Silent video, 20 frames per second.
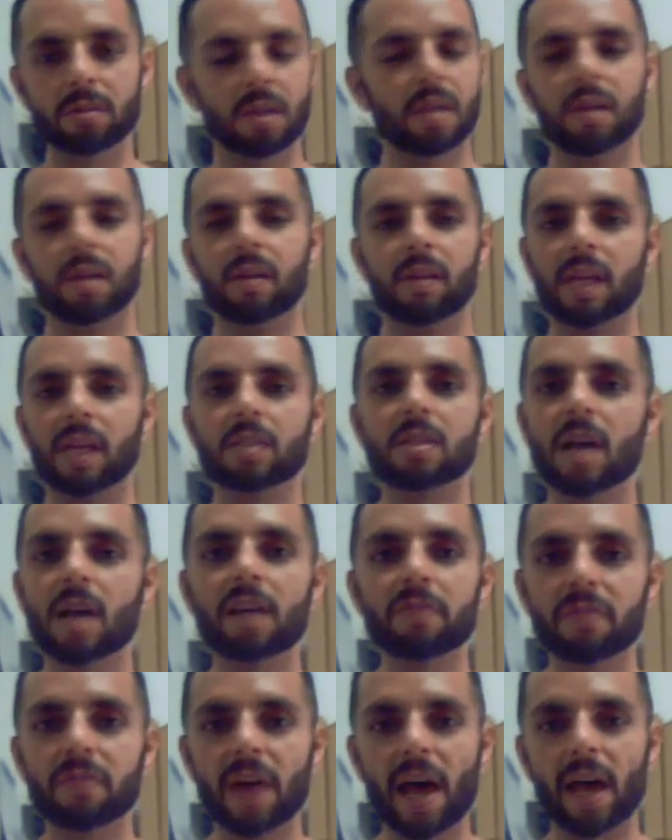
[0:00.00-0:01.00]
That's not
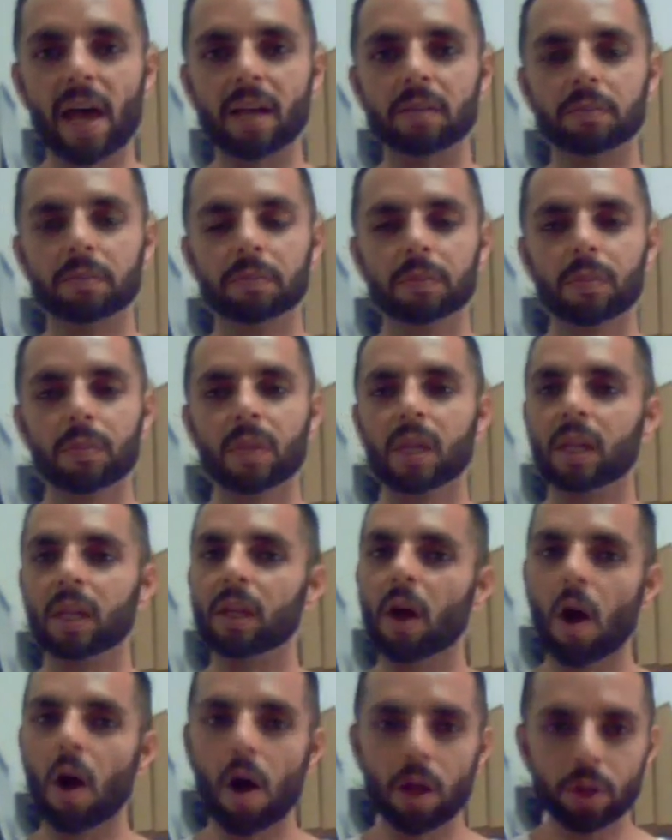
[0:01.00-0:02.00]
fat.
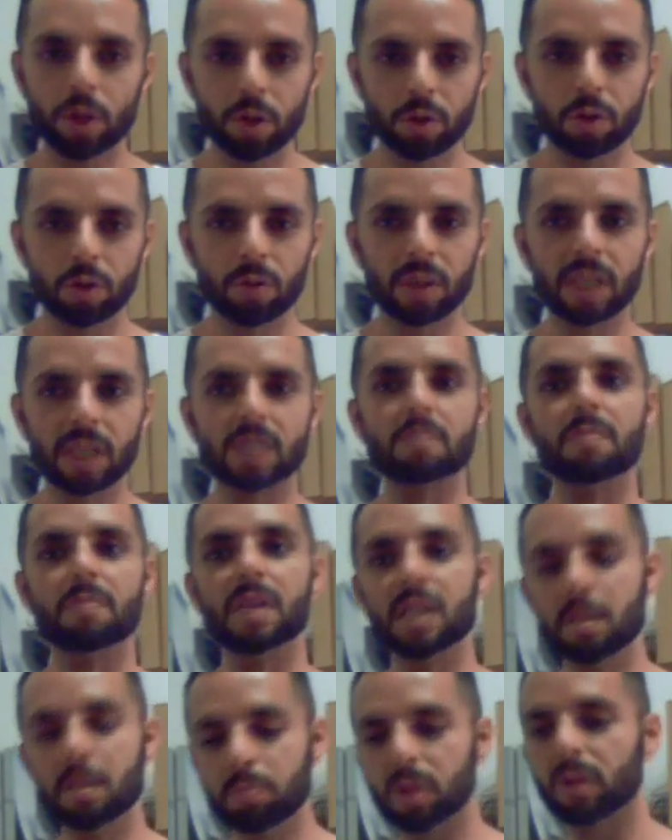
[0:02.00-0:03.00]
All you're doing is
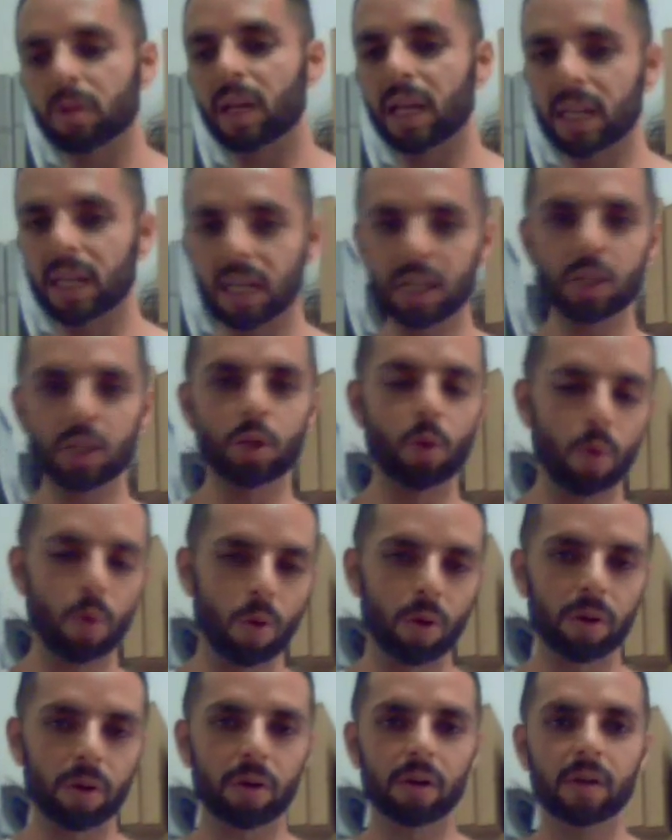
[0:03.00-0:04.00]
manipulating
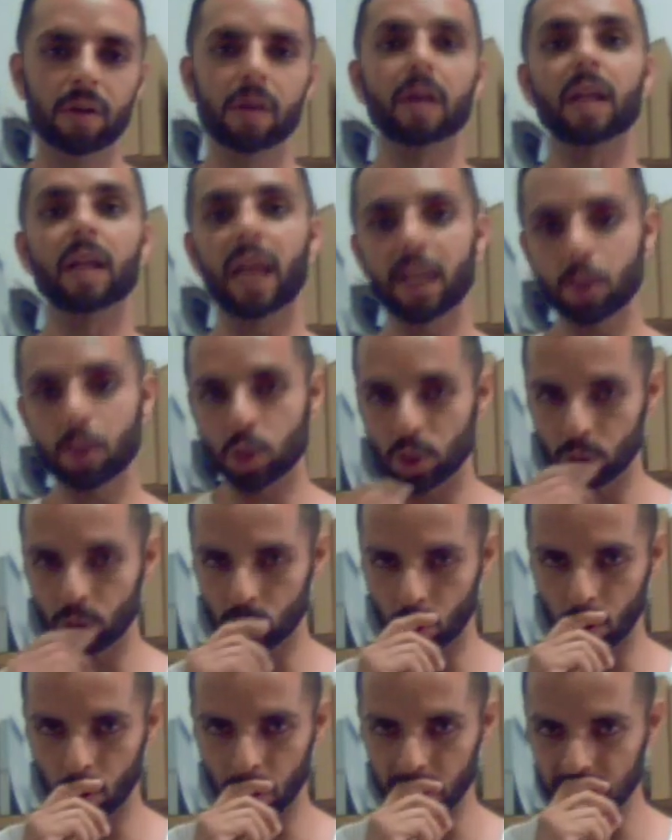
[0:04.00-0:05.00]
your glycogen
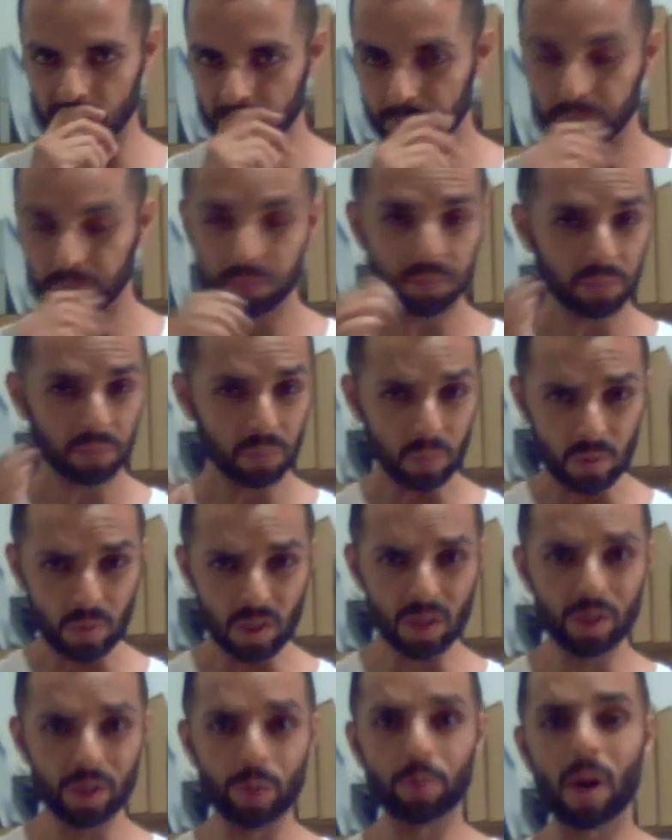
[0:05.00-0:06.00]
stores.
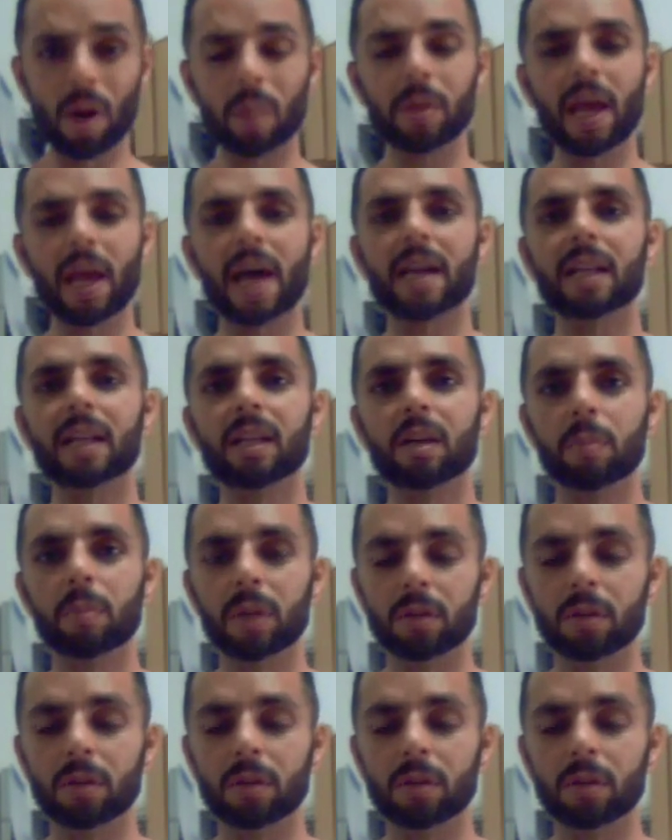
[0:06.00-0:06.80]
You probably had a little bit